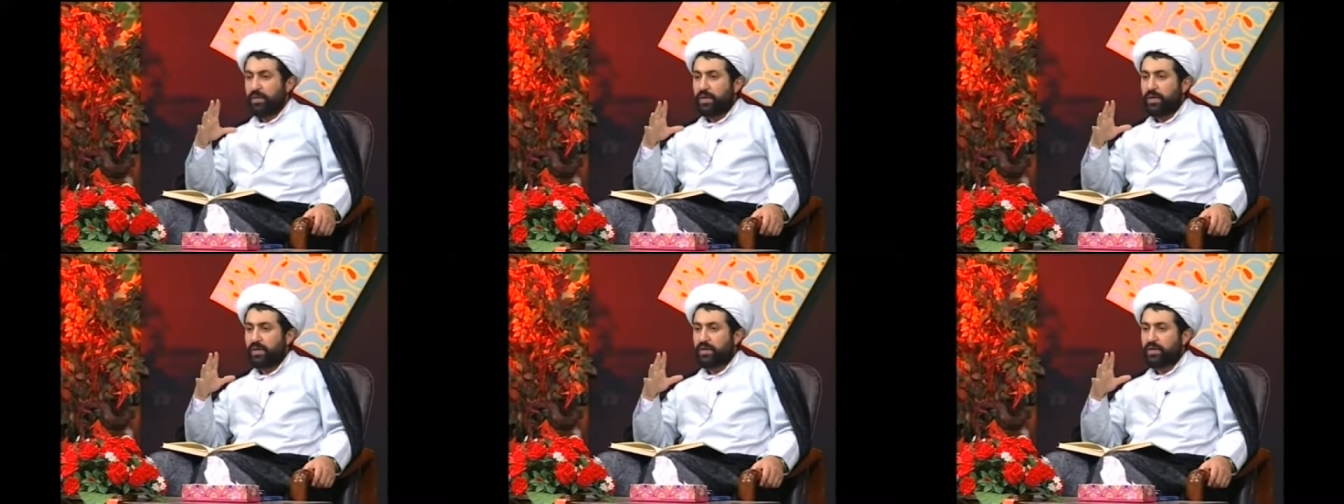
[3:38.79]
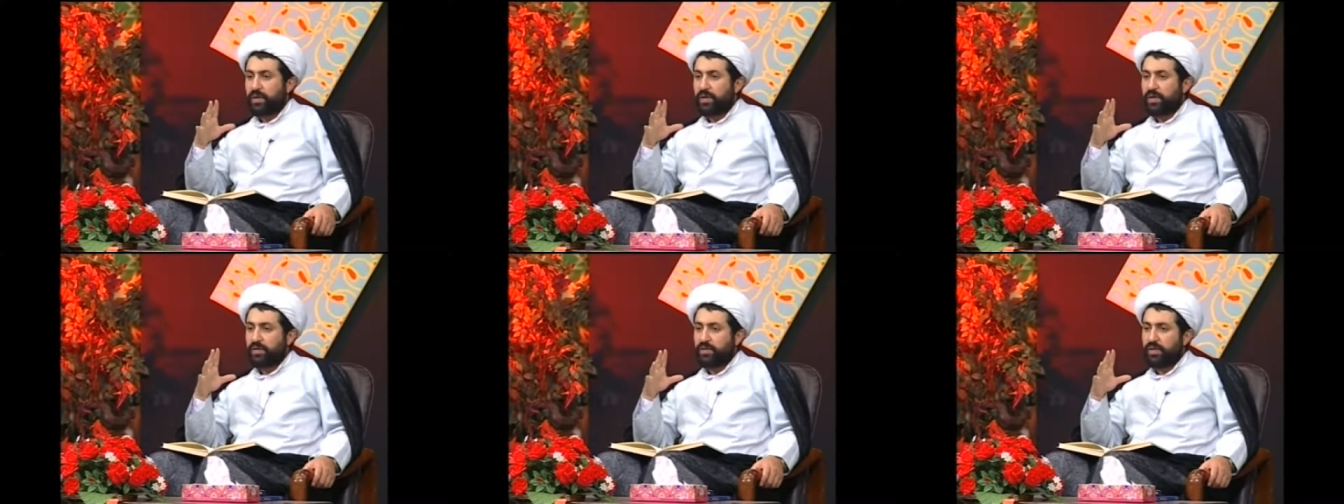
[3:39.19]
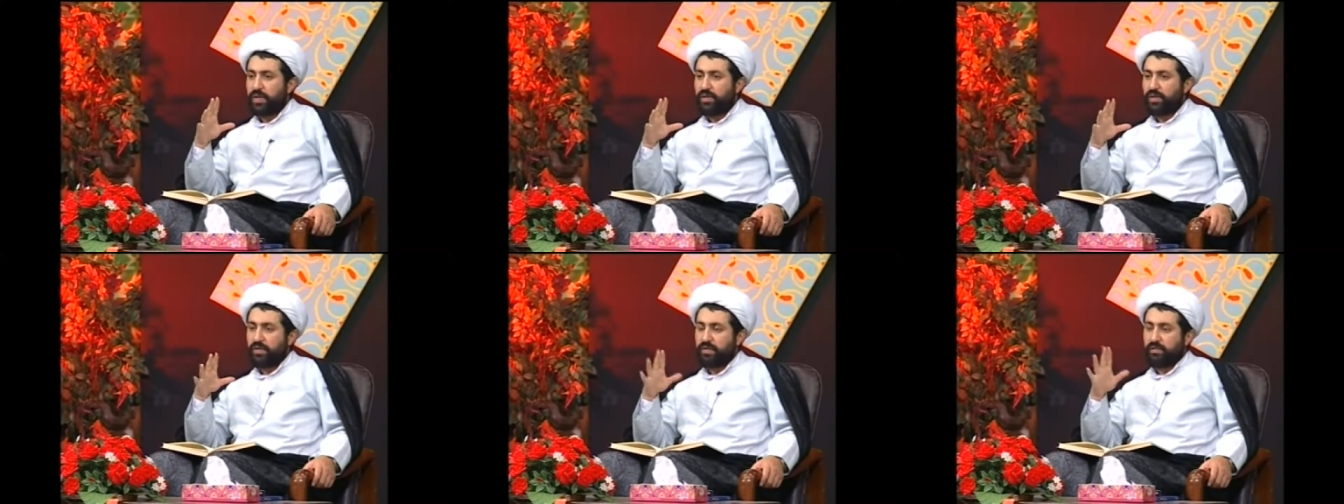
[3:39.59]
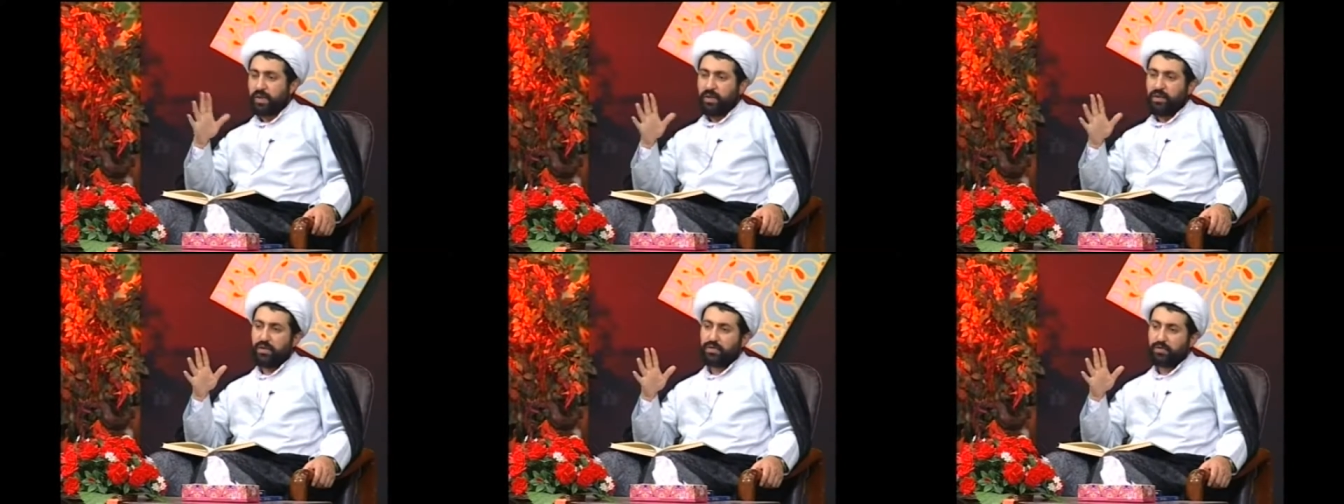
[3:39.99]
is a creation of
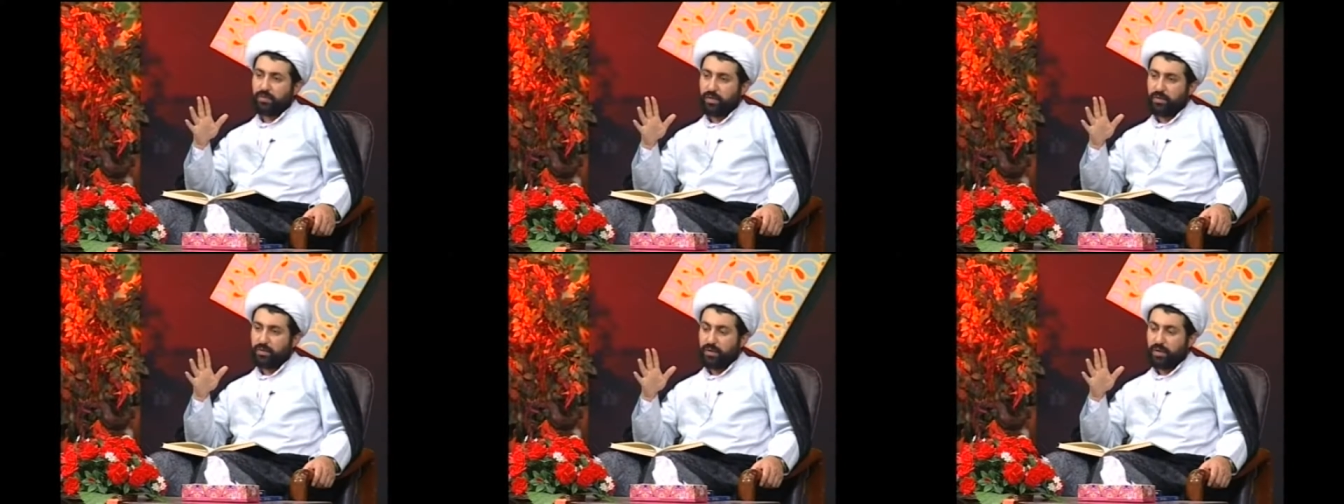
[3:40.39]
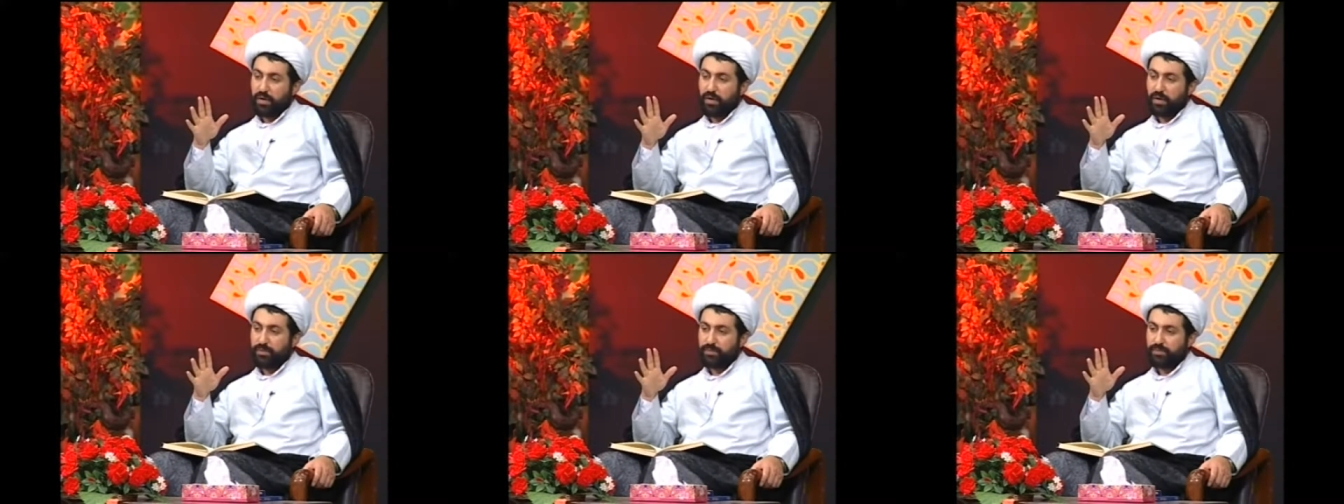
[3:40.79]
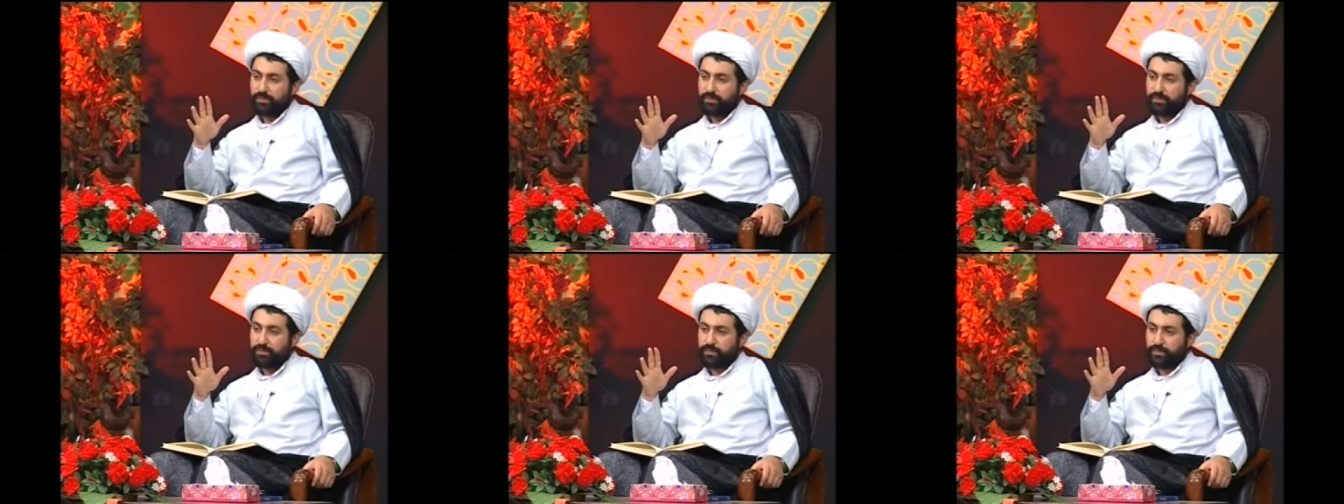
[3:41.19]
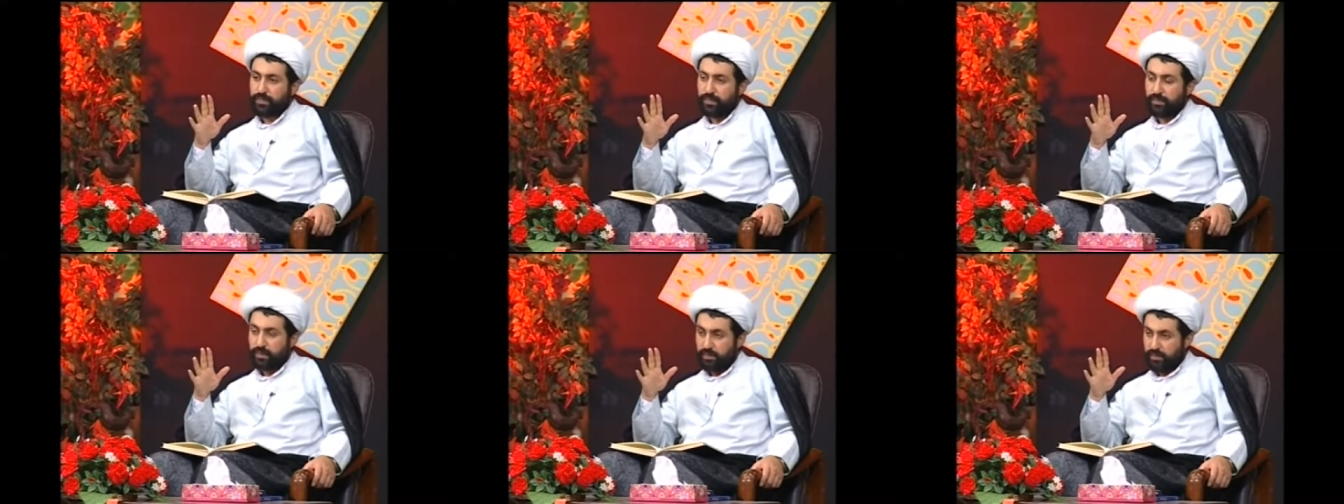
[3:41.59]
Allah subhanahu wa ta'ala.
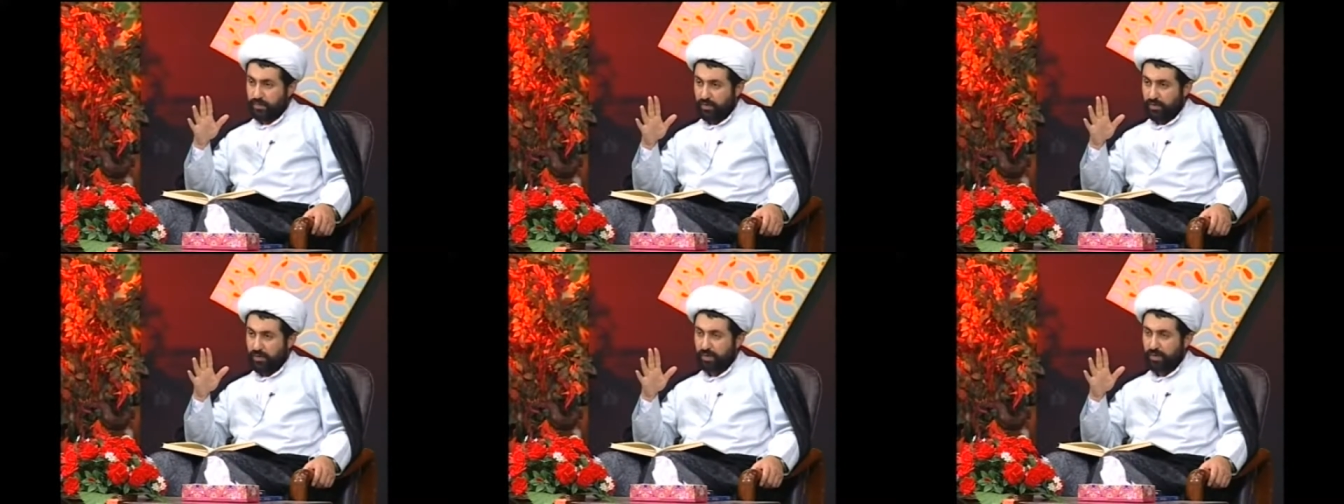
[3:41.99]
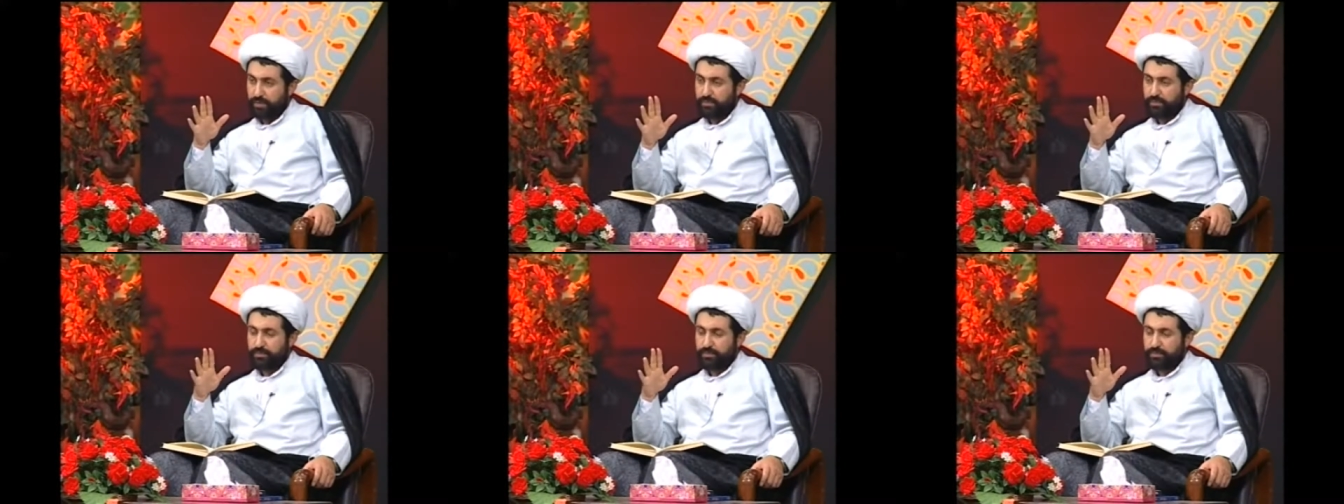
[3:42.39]
Okay?